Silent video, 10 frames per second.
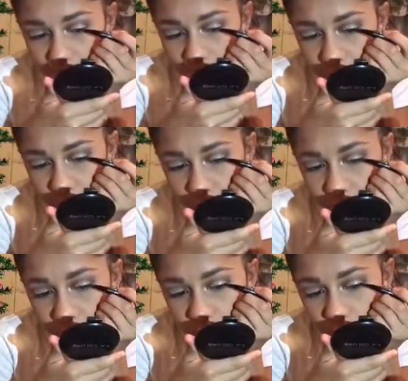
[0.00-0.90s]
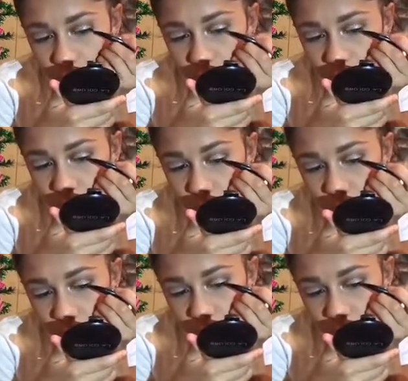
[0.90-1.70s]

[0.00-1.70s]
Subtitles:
[no speech]